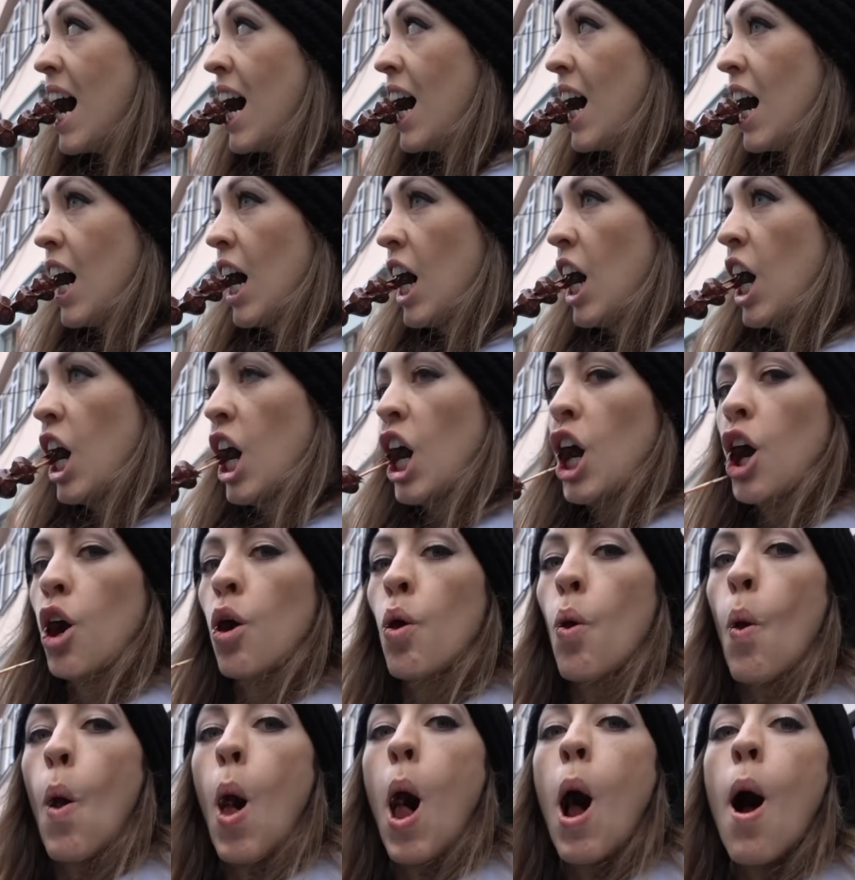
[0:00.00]
if you go in
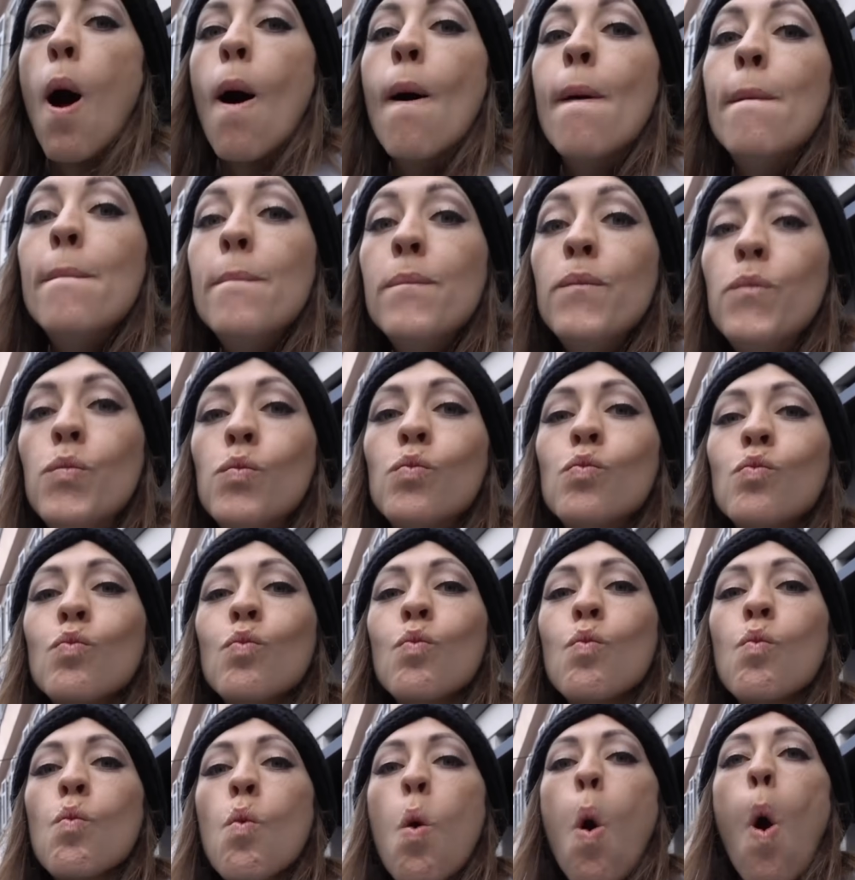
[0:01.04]
Christmas time, it
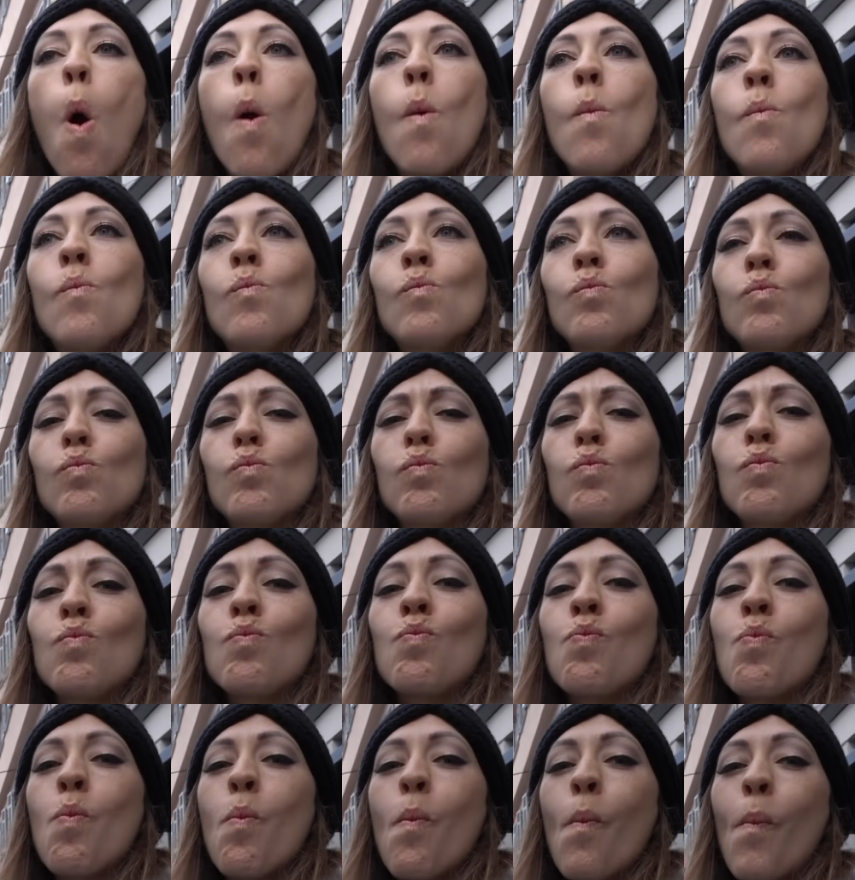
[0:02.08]
is really just
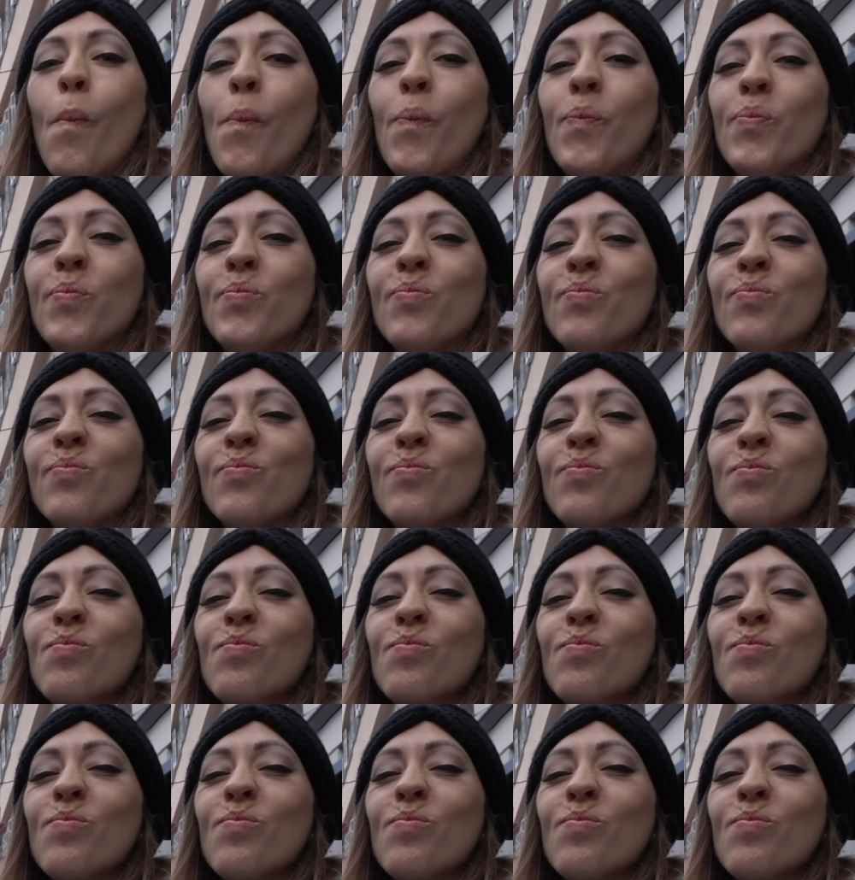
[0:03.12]
wonderful.